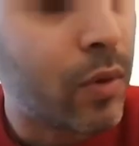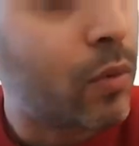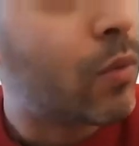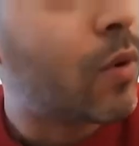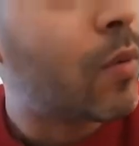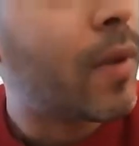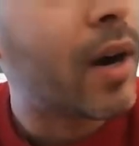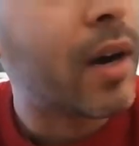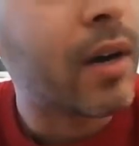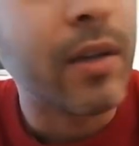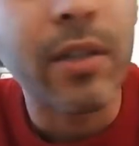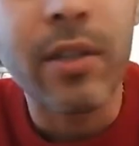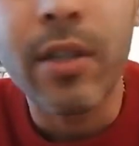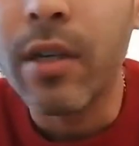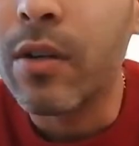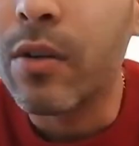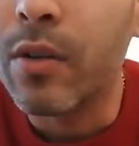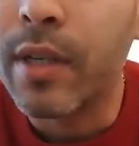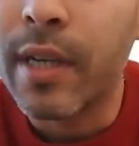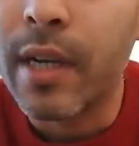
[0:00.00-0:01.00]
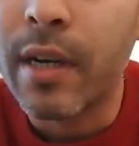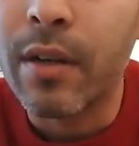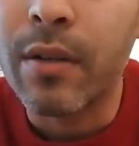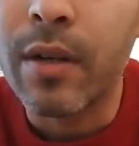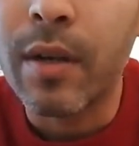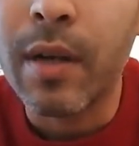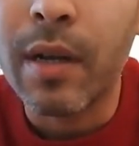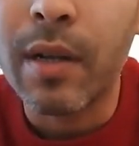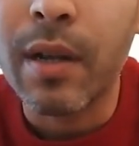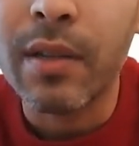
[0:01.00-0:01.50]
what am I going to do? You
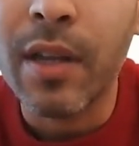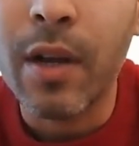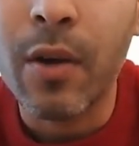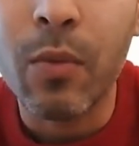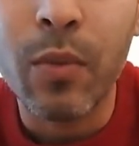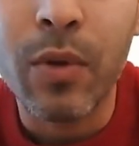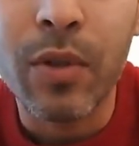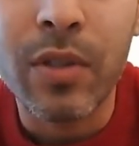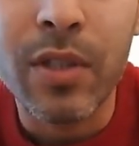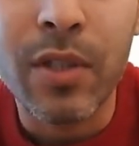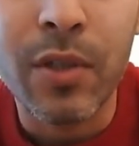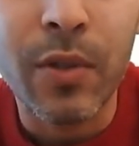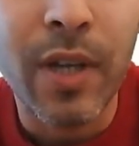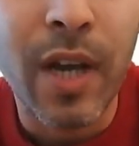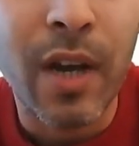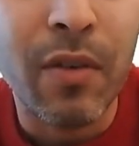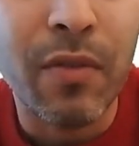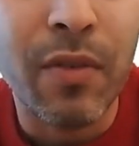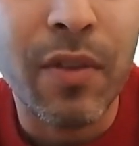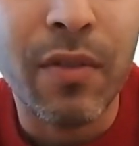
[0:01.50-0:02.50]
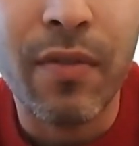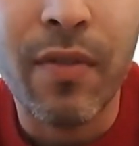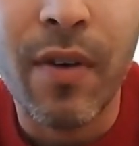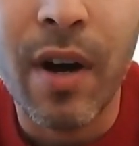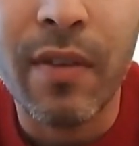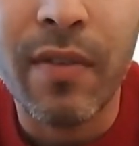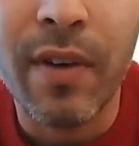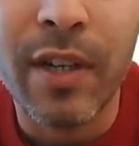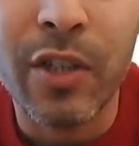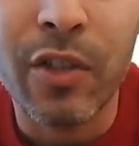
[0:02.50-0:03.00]
know, I don't want to go for the
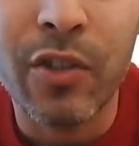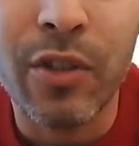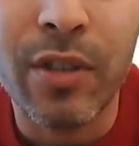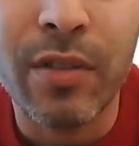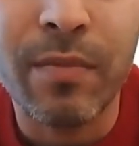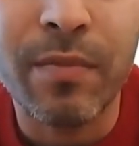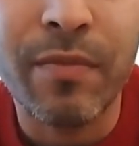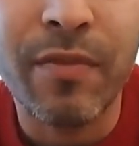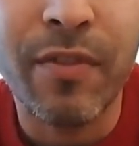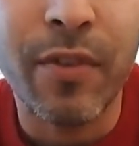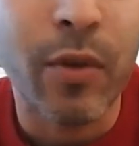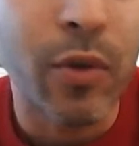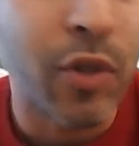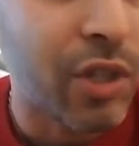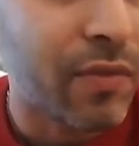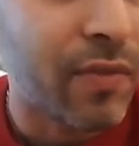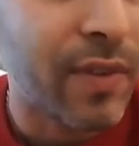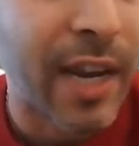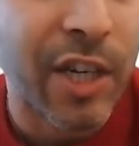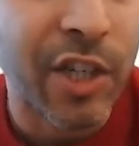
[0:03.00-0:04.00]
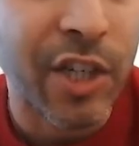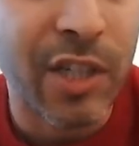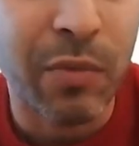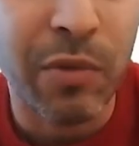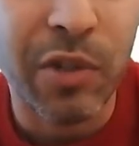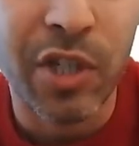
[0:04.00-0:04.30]
500 Fuji flashes,